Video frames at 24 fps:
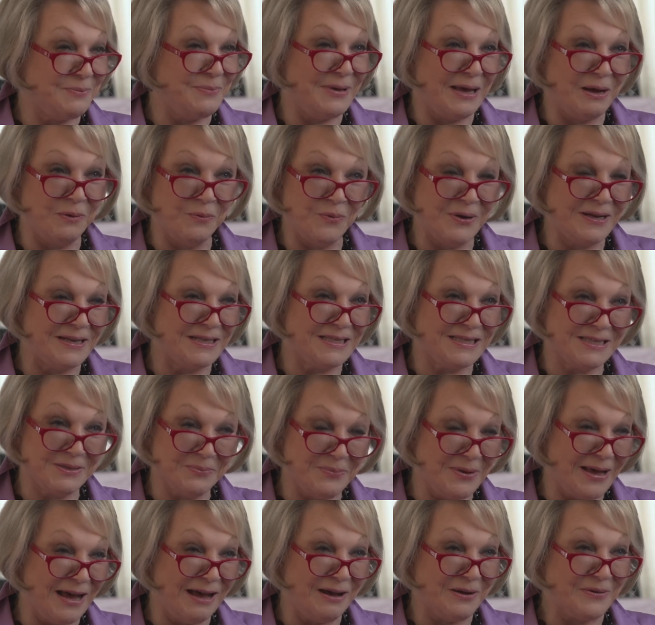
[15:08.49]
yeah. about what it's
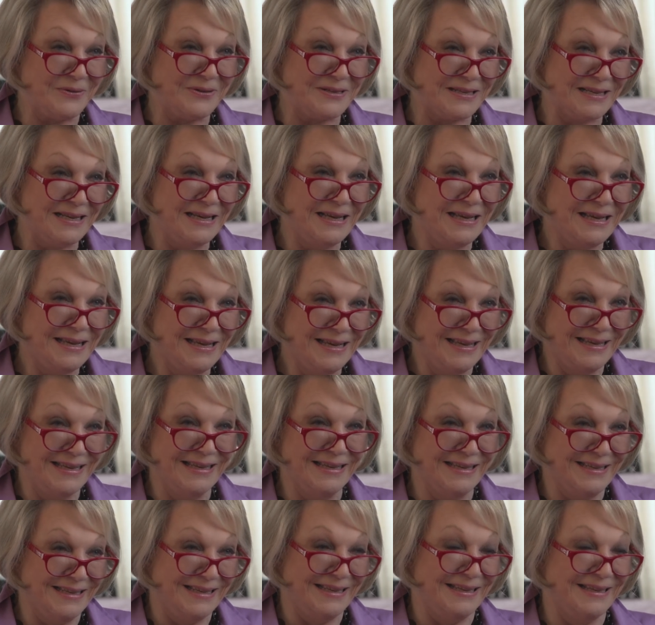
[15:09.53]
about. So what